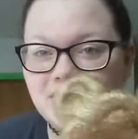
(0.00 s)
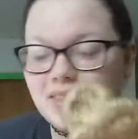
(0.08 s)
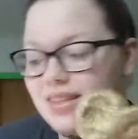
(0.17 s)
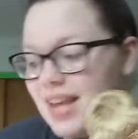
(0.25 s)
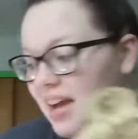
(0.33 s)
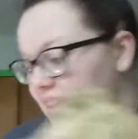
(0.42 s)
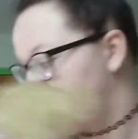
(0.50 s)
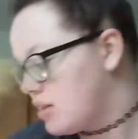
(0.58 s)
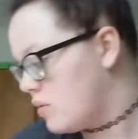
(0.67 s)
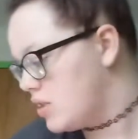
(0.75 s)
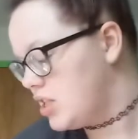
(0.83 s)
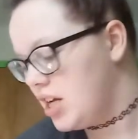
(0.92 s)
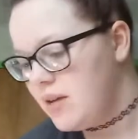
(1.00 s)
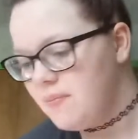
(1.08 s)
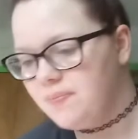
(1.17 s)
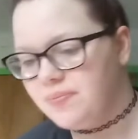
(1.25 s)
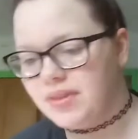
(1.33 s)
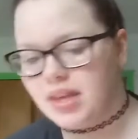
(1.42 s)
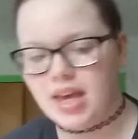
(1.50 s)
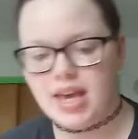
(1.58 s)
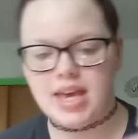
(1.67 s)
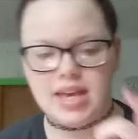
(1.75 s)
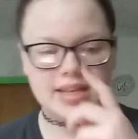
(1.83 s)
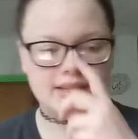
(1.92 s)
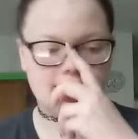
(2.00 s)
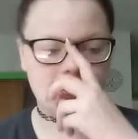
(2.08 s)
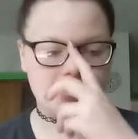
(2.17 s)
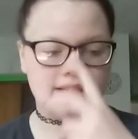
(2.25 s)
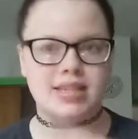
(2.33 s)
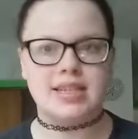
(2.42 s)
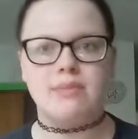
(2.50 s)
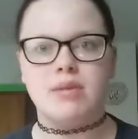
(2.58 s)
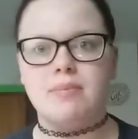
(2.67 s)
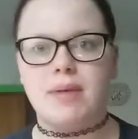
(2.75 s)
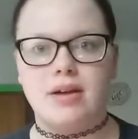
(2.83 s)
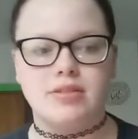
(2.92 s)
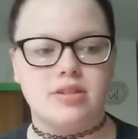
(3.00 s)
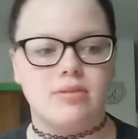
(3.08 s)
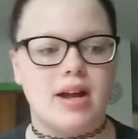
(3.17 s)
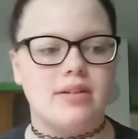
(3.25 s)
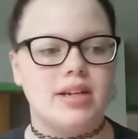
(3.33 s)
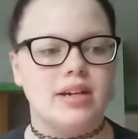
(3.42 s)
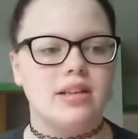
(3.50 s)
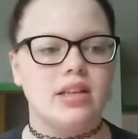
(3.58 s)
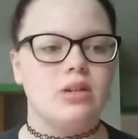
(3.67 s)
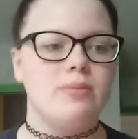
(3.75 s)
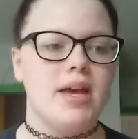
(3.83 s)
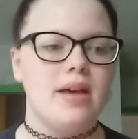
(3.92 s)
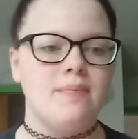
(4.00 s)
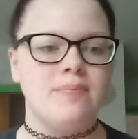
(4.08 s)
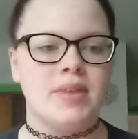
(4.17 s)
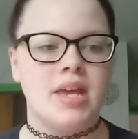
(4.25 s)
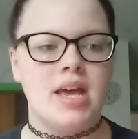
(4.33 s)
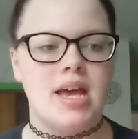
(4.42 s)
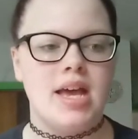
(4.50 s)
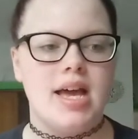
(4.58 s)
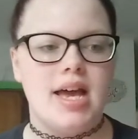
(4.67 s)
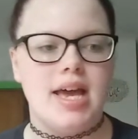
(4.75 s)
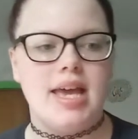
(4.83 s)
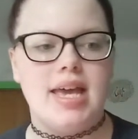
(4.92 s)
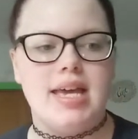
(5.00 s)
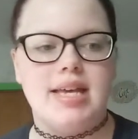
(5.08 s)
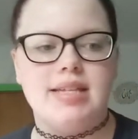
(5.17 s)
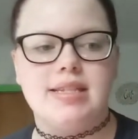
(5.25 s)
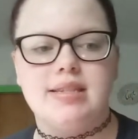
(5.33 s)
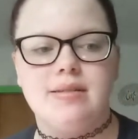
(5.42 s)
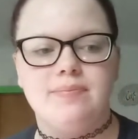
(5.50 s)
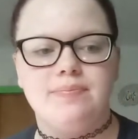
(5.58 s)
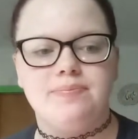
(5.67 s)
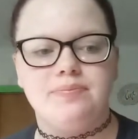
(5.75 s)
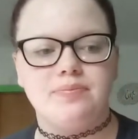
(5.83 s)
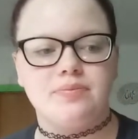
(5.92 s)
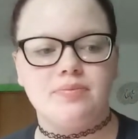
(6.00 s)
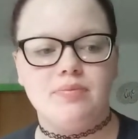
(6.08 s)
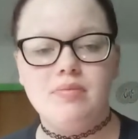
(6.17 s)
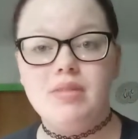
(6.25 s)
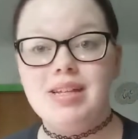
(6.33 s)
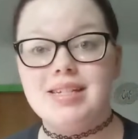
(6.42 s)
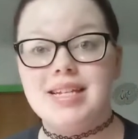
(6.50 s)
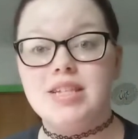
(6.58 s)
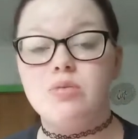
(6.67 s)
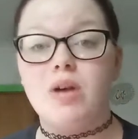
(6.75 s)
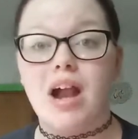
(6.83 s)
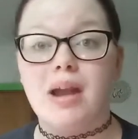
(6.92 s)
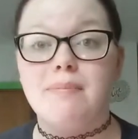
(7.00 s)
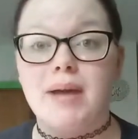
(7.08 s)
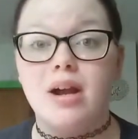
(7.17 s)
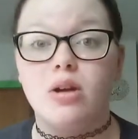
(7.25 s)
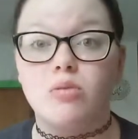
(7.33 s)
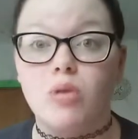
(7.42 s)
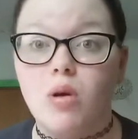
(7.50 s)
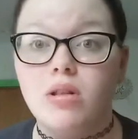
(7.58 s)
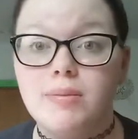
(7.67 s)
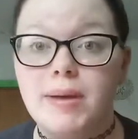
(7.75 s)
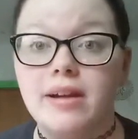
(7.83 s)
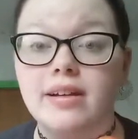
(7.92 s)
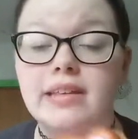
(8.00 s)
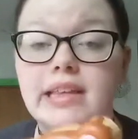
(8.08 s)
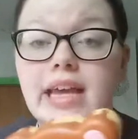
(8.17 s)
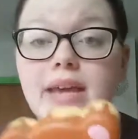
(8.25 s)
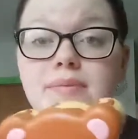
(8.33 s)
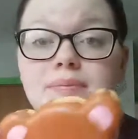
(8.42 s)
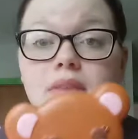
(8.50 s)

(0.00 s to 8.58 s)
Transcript: Next squishy is, since I'm going to bounce around here a little bit, is, since we're on a bear roll apparently,